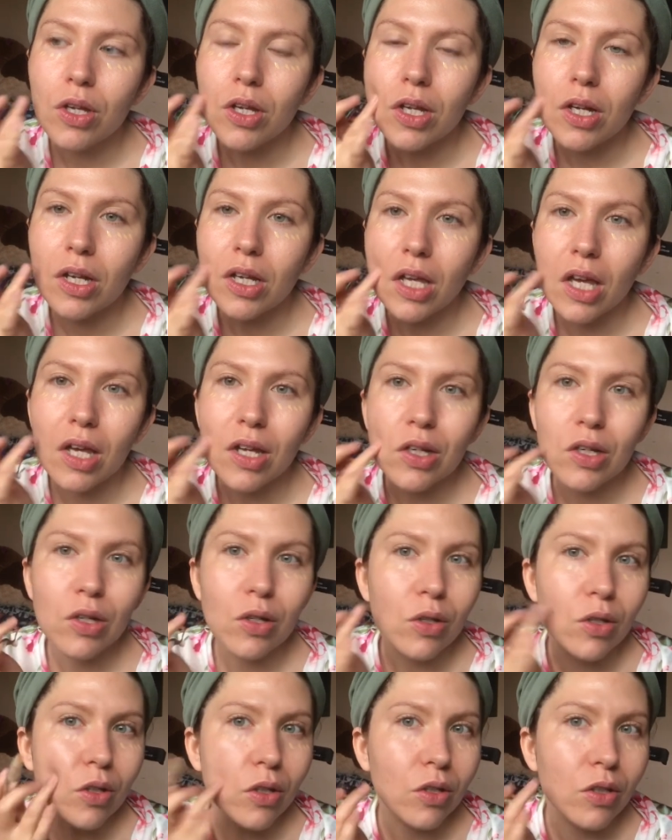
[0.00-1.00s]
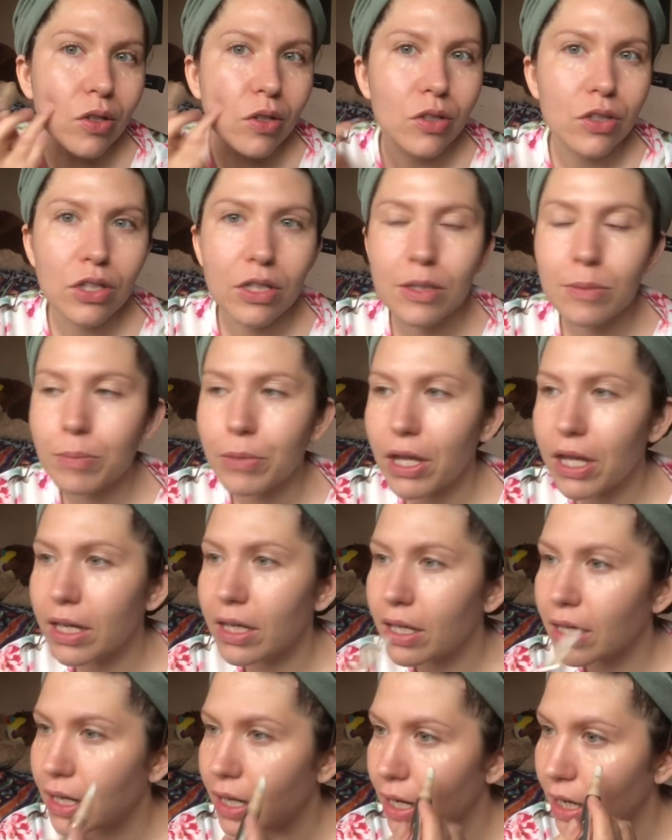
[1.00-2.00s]
and again, just
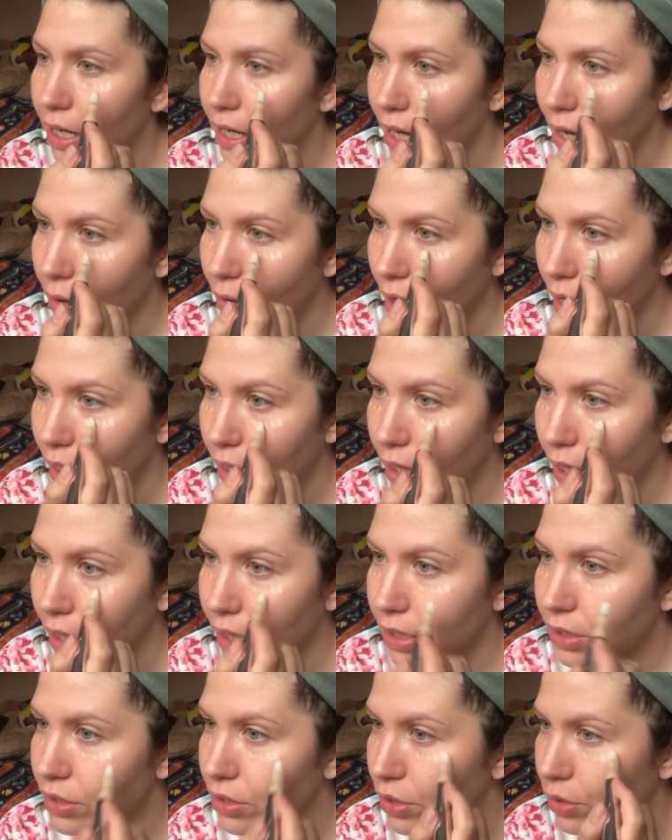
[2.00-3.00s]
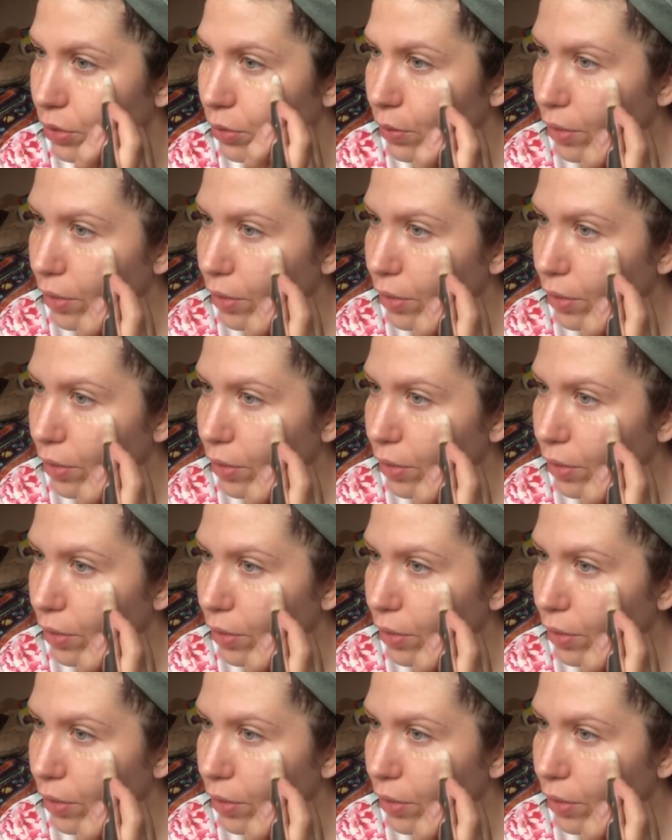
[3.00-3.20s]
blend it in. Now I like to,